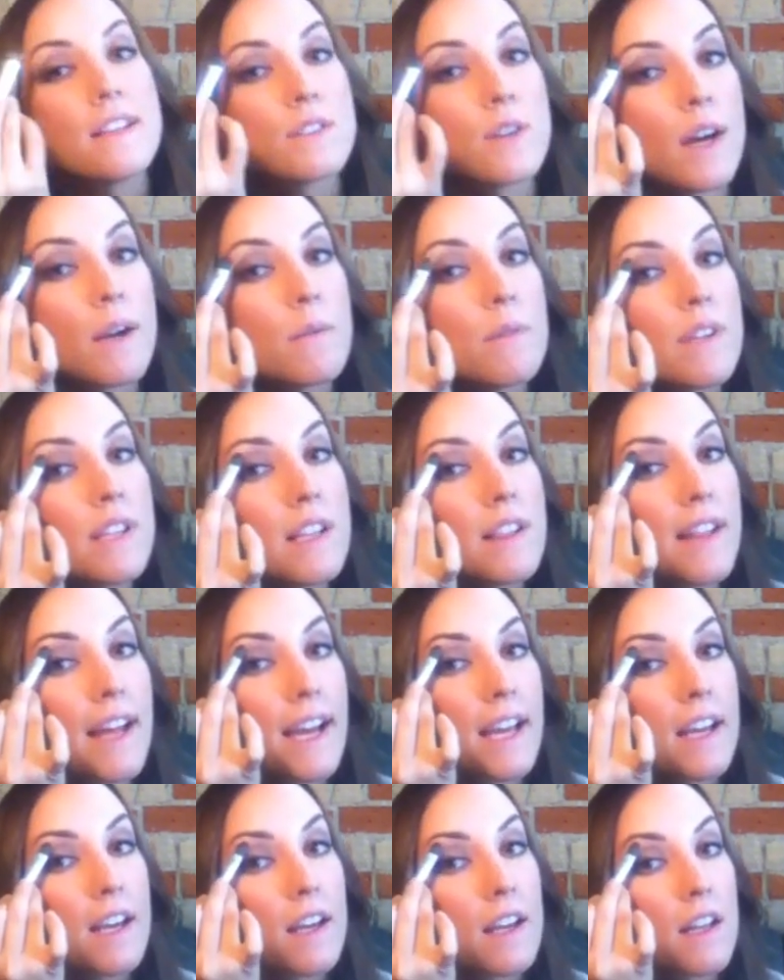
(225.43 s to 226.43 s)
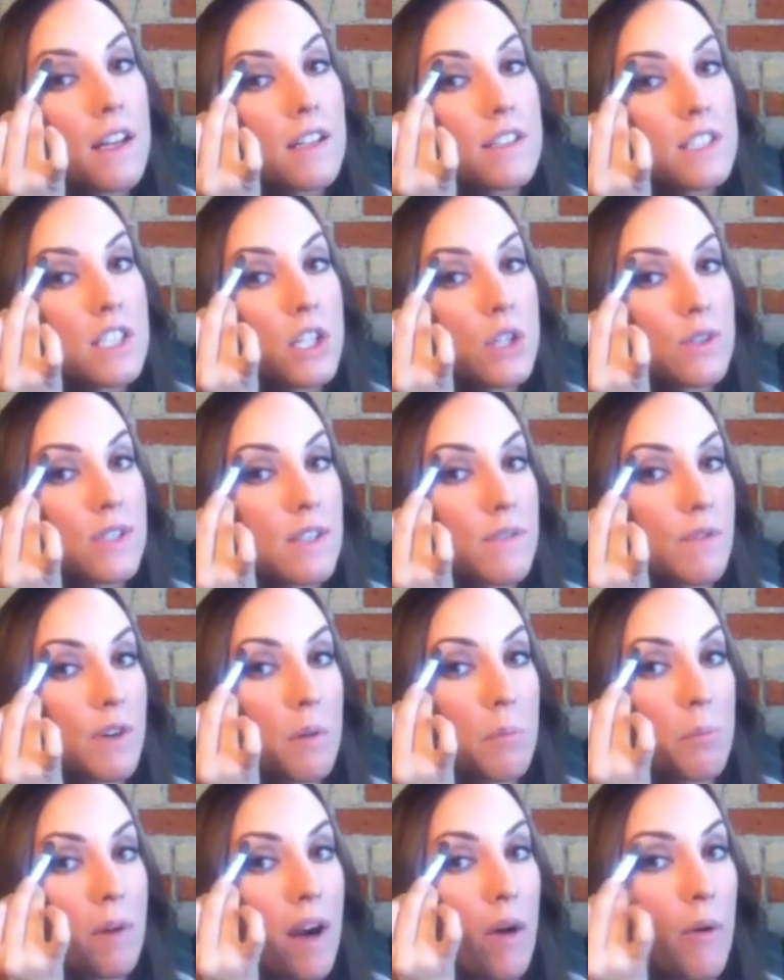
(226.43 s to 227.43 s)
So I really like to use it for
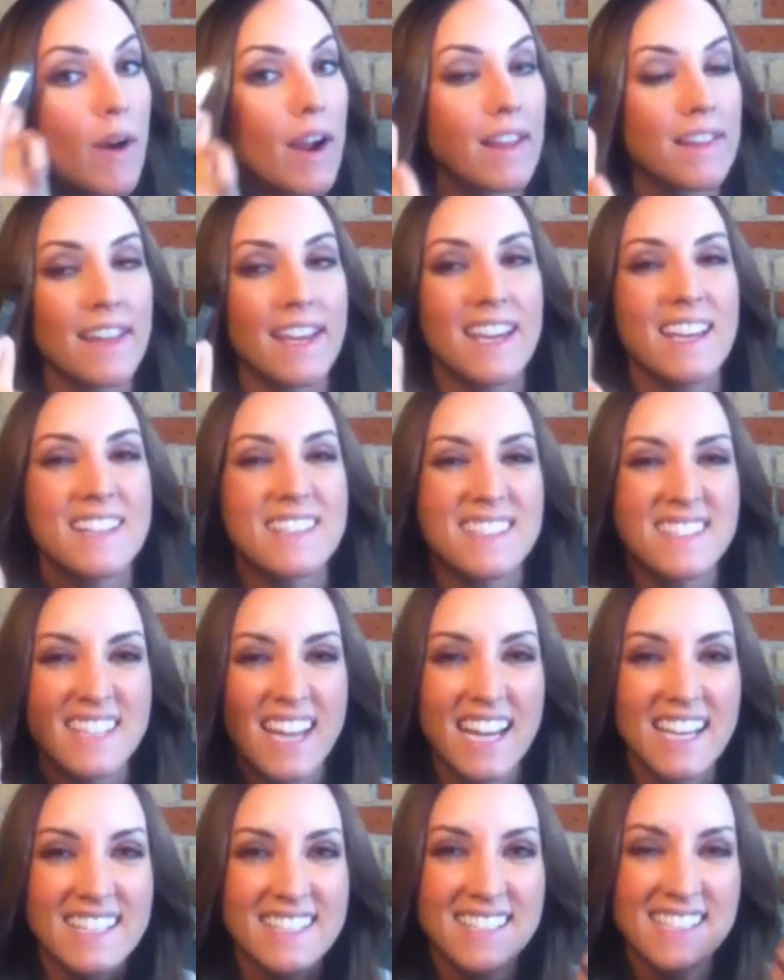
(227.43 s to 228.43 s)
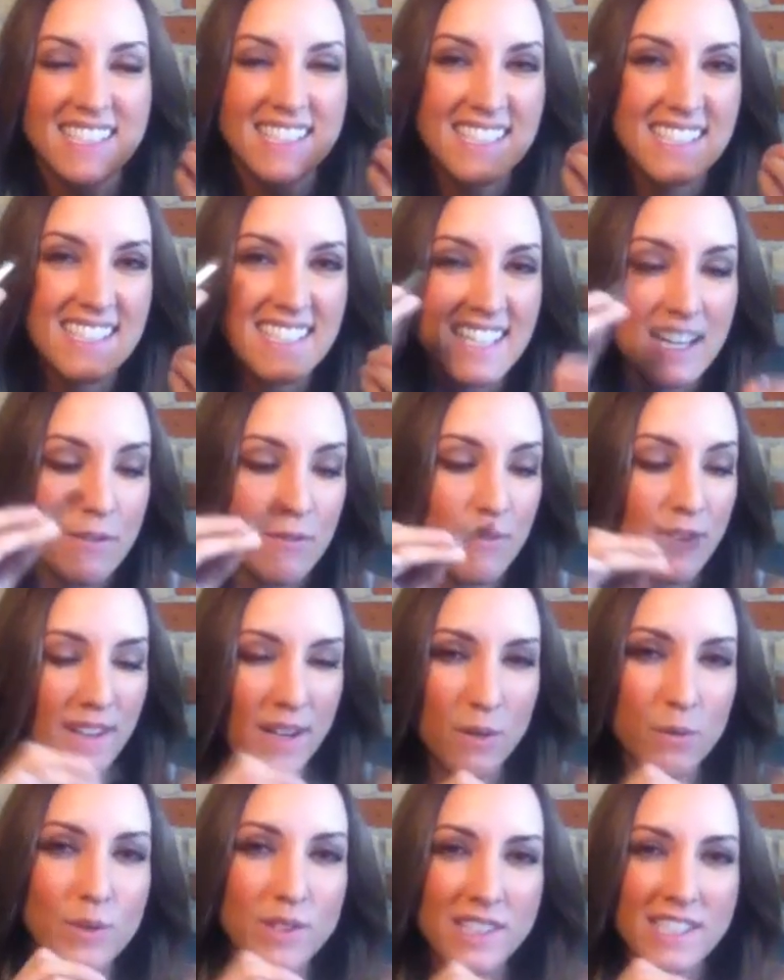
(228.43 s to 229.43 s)
a brow highlight. It's nice and stiff, and
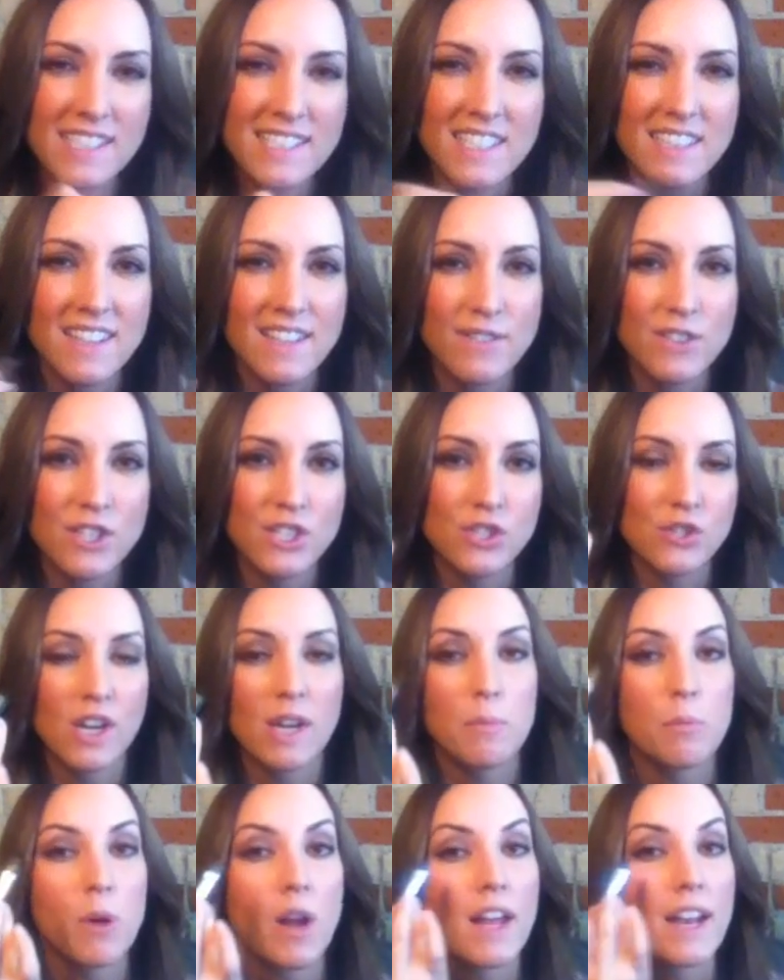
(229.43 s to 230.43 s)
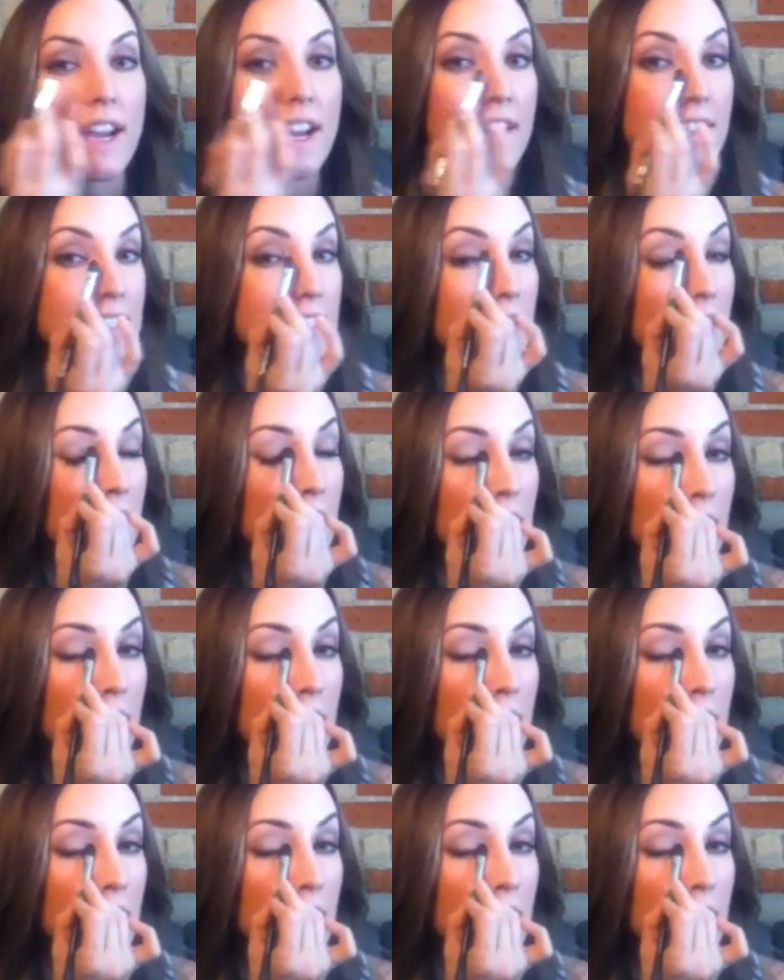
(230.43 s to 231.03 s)
it really delivers great product.